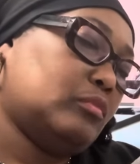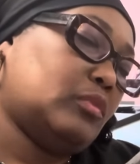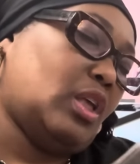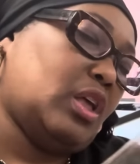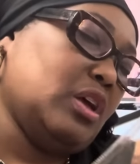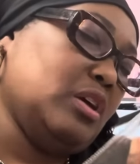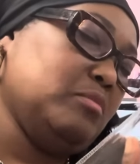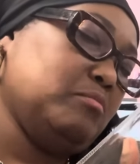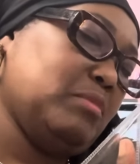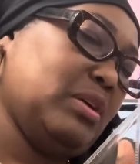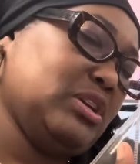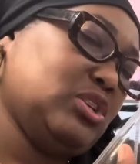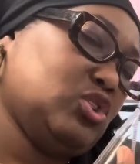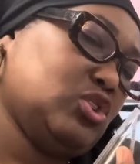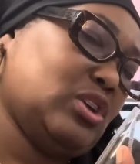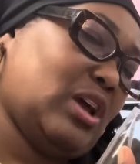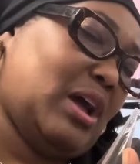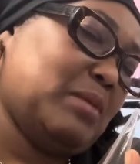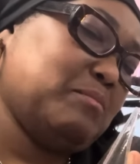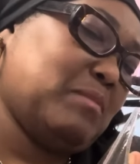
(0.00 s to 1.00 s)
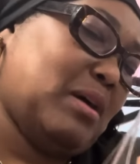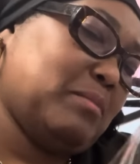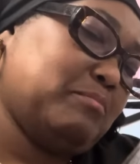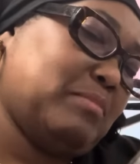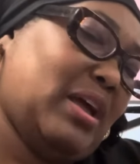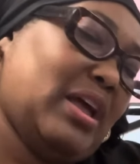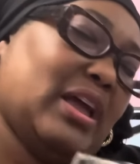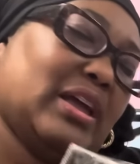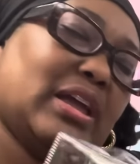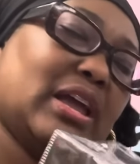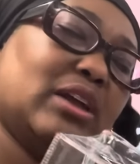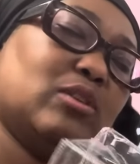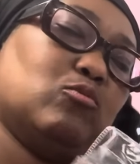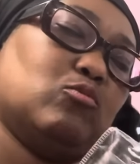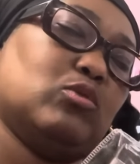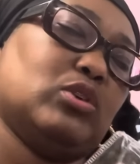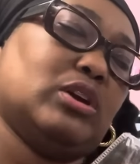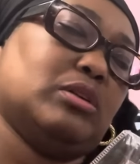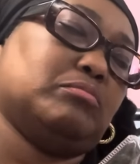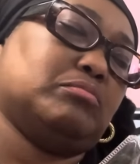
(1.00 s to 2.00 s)
And make sure my bag ain't
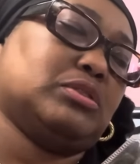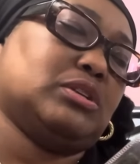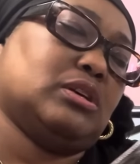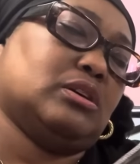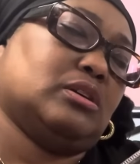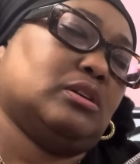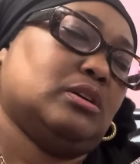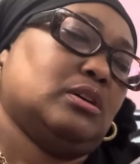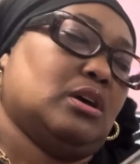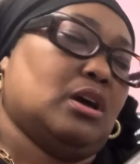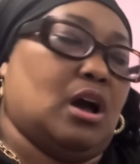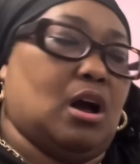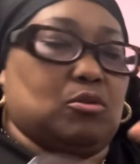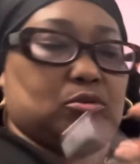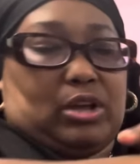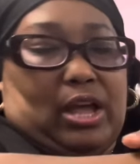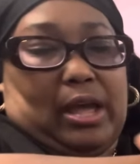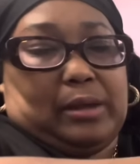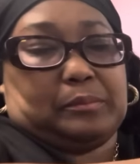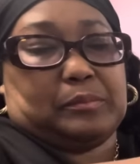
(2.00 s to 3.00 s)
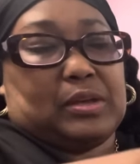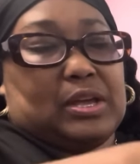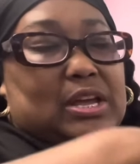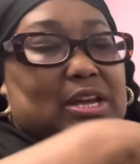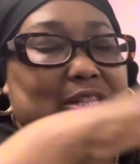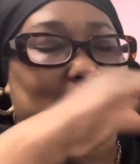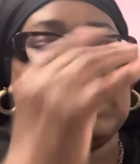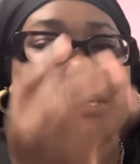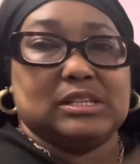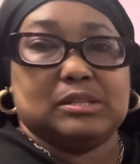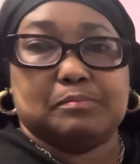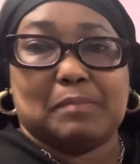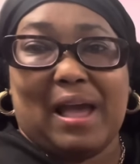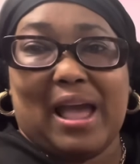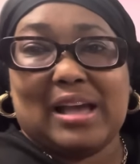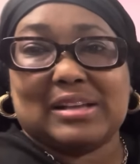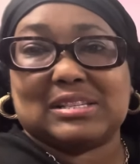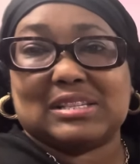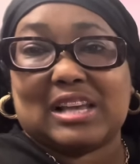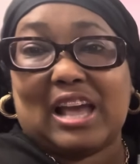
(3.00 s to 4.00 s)
ripped. Okay. These
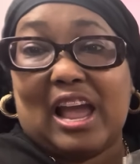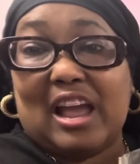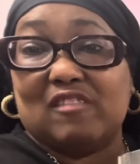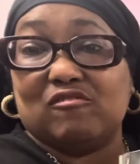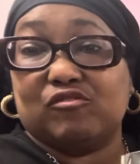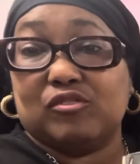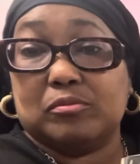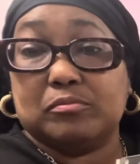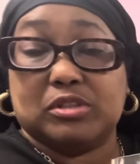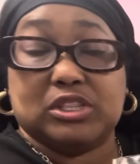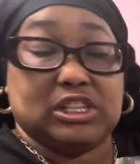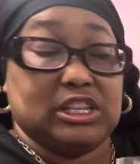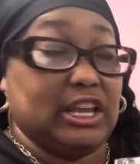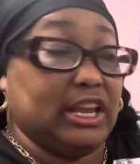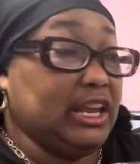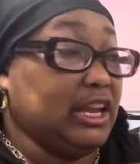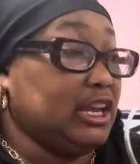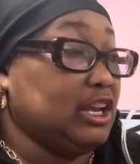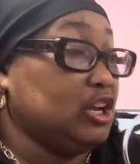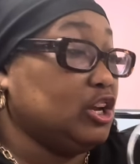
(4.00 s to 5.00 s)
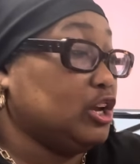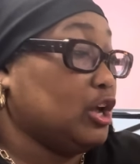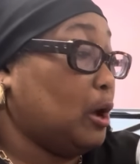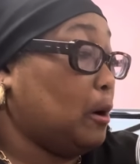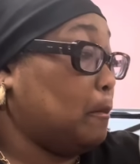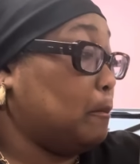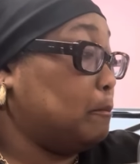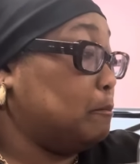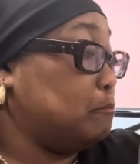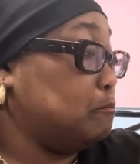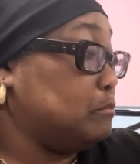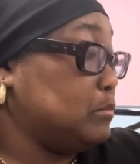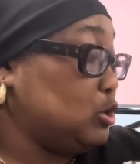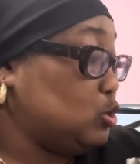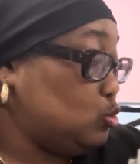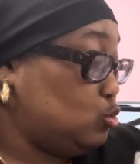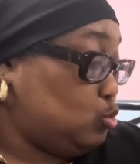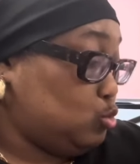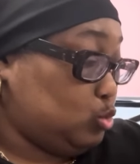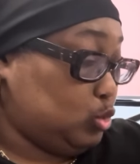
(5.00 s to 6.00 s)
bags came from T
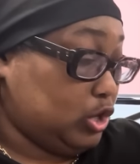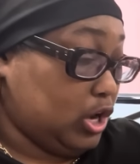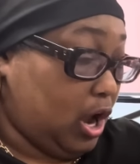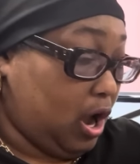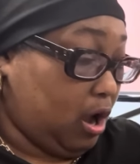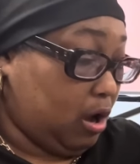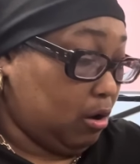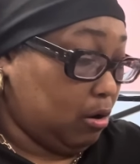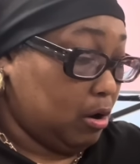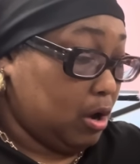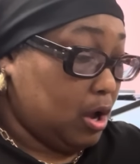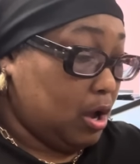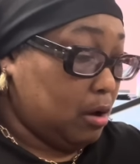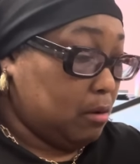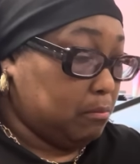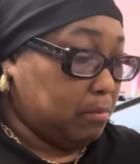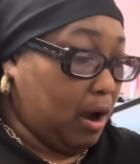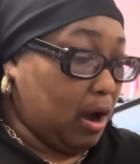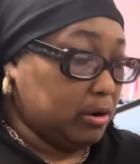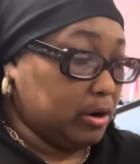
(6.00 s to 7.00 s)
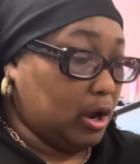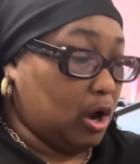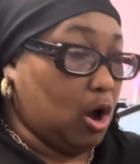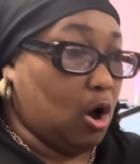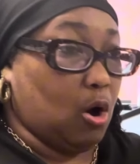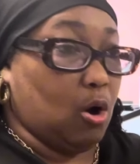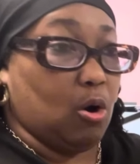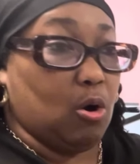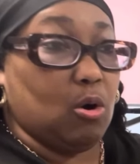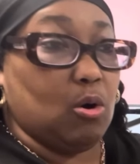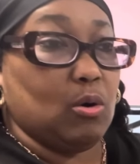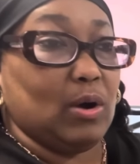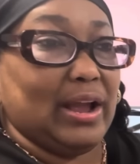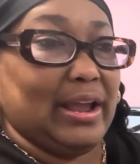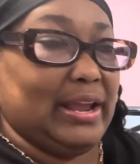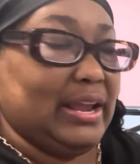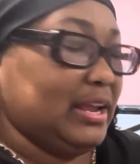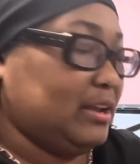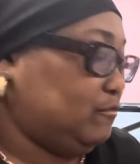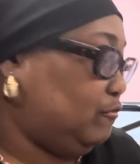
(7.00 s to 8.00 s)
Moo, y'all. Bought a whole
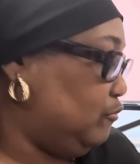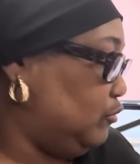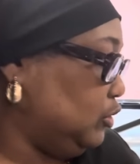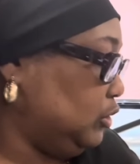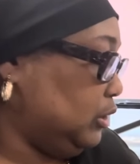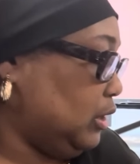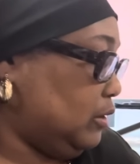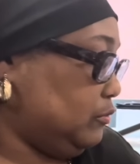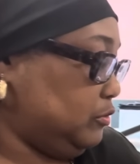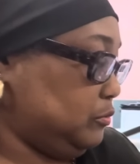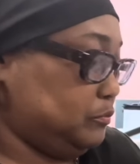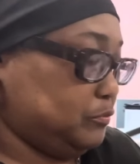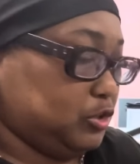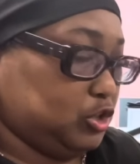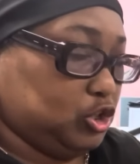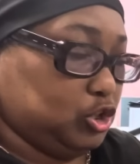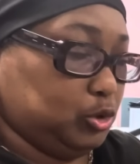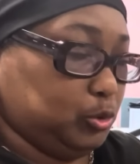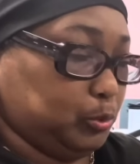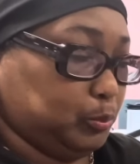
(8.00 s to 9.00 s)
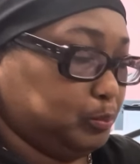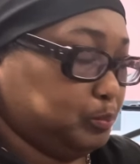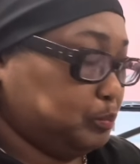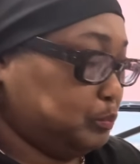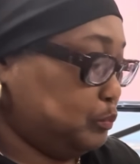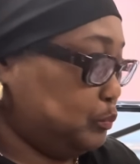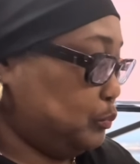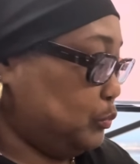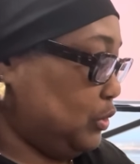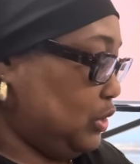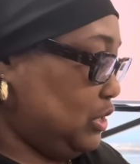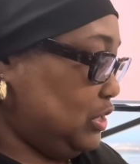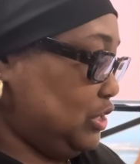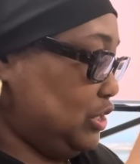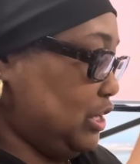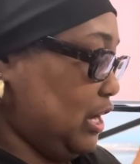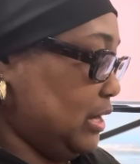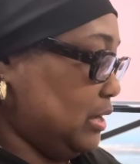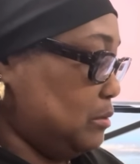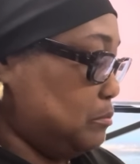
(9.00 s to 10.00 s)
handful of them too.
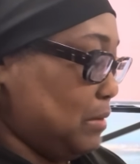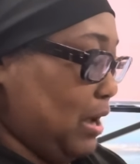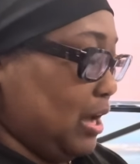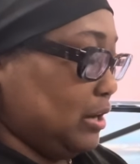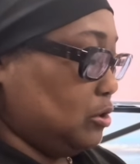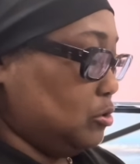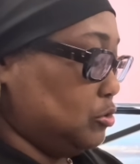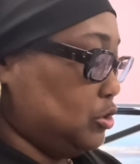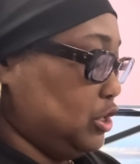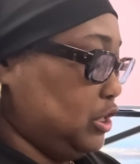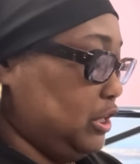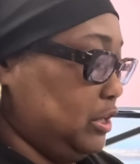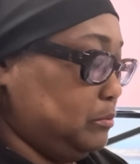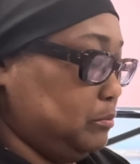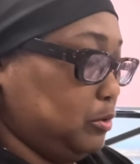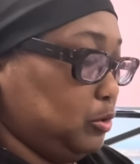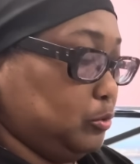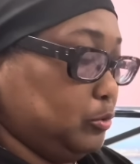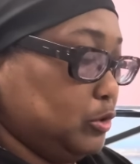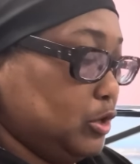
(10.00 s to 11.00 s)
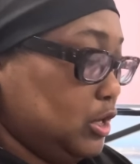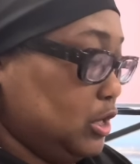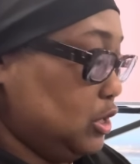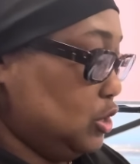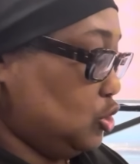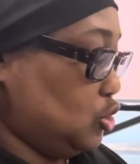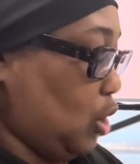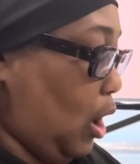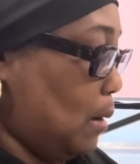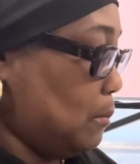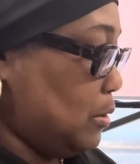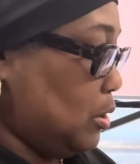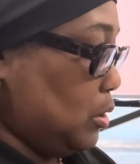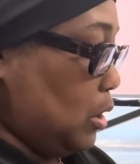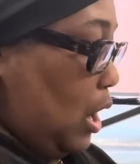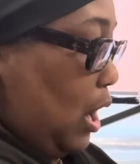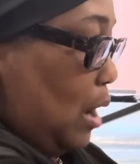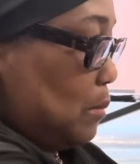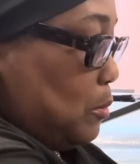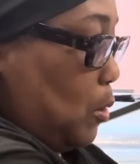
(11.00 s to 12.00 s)
Check them out on Temu. So I'm gonna
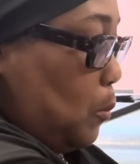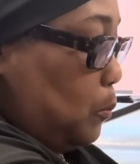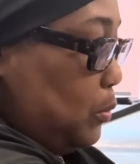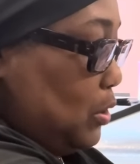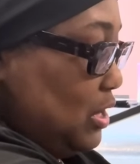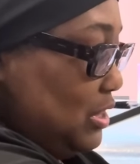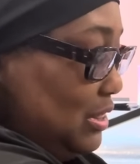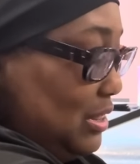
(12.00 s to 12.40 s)
I'm gonna put